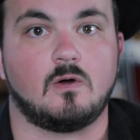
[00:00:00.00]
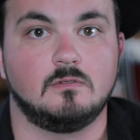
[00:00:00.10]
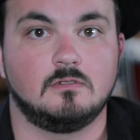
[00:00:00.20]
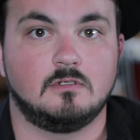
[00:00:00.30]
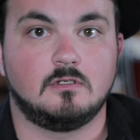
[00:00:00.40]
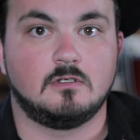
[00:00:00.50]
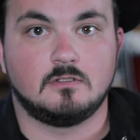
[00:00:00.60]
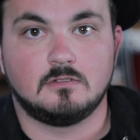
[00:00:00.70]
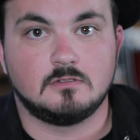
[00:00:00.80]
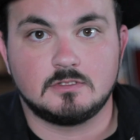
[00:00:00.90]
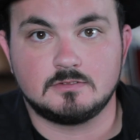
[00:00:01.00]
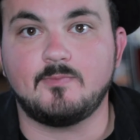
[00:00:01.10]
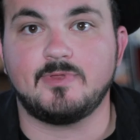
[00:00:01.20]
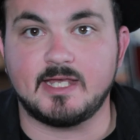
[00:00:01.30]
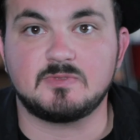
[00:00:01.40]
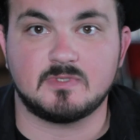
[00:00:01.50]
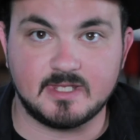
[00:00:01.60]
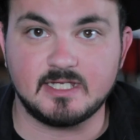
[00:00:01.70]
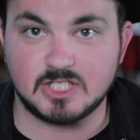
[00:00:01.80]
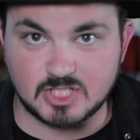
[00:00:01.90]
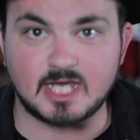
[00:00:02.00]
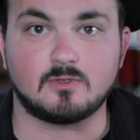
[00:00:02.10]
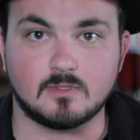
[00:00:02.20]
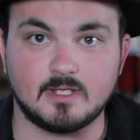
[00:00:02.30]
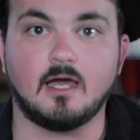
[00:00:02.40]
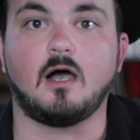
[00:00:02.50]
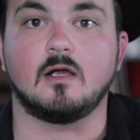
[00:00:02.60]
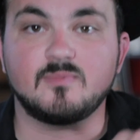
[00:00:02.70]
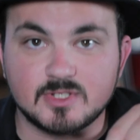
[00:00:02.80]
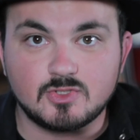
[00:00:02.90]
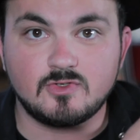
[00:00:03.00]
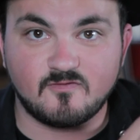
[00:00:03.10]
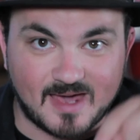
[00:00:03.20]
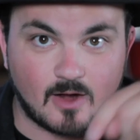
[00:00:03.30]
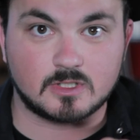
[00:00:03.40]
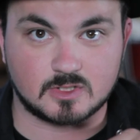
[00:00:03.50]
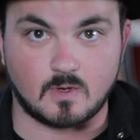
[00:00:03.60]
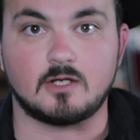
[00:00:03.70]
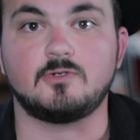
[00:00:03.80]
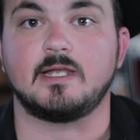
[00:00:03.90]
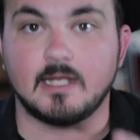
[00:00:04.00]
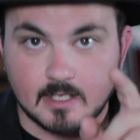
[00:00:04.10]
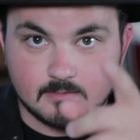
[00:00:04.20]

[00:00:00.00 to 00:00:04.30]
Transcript: I'll even put a link in the place where links generally are, Platoon of Power Squadron.